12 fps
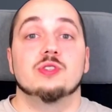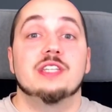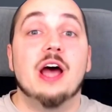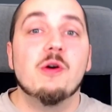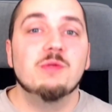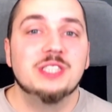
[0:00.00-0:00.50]

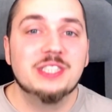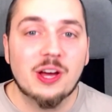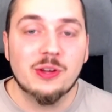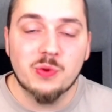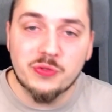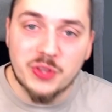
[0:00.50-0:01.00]
now we
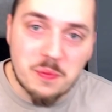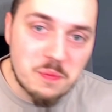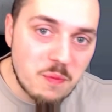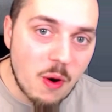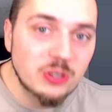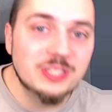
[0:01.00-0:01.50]
start with the
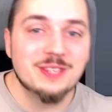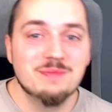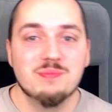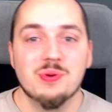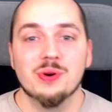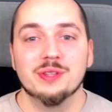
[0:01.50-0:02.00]
most
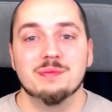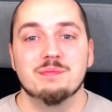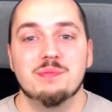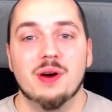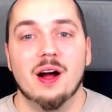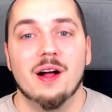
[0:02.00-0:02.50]
important
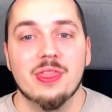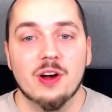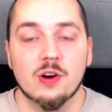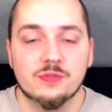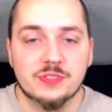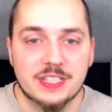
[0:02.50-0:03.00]
part
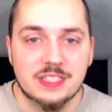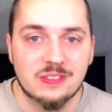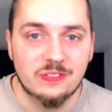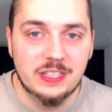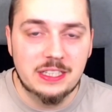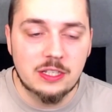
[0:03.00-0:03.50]
of this
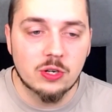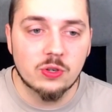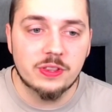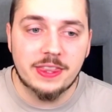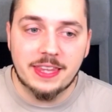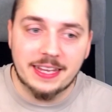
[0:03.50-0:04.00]
video,
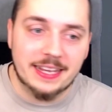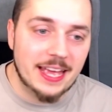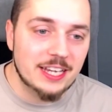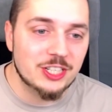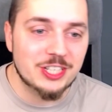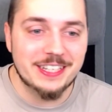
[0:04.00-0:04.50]
the
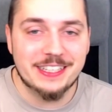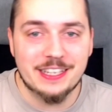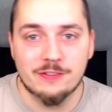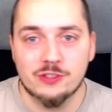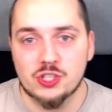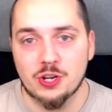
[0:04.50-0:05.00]
Ghastly
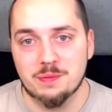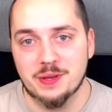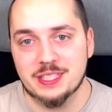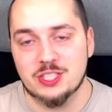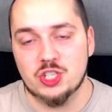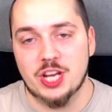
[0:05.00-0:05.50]
Gift Shop
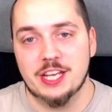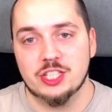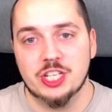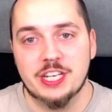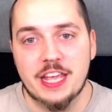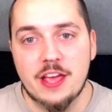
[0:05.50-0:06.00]
exchange,
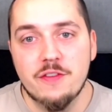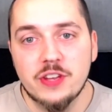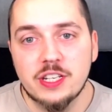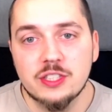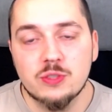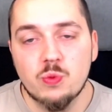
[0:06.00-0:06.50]
and if
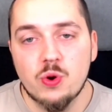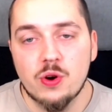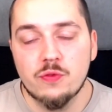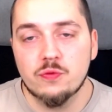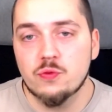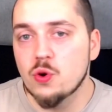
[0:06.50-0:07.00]
it is
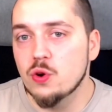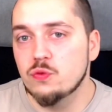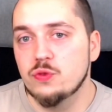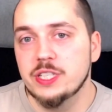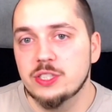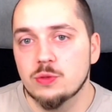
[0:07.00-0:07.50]
worth for
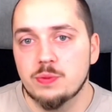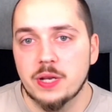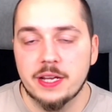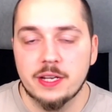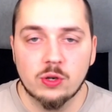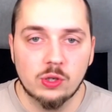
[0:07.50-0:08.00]

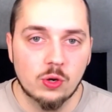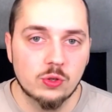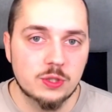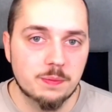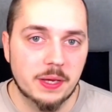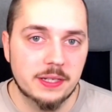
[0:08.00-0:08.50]
free-to-play or low
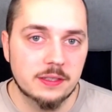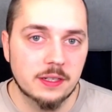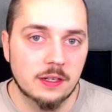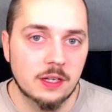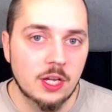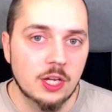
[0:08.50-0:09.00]

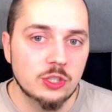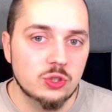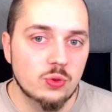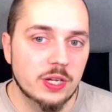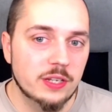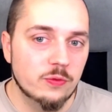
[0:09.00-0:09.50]
spender
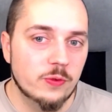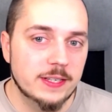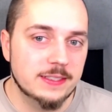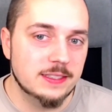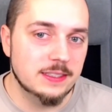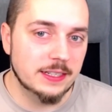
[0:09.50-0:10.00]
to
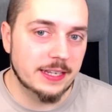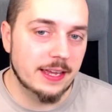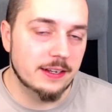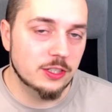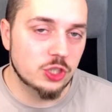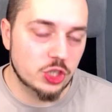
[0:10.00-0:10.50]
invest the
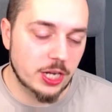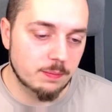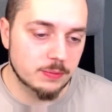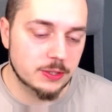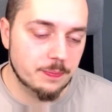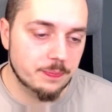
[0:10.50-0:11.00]
gathered
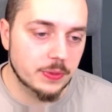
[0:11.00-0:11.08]
gems.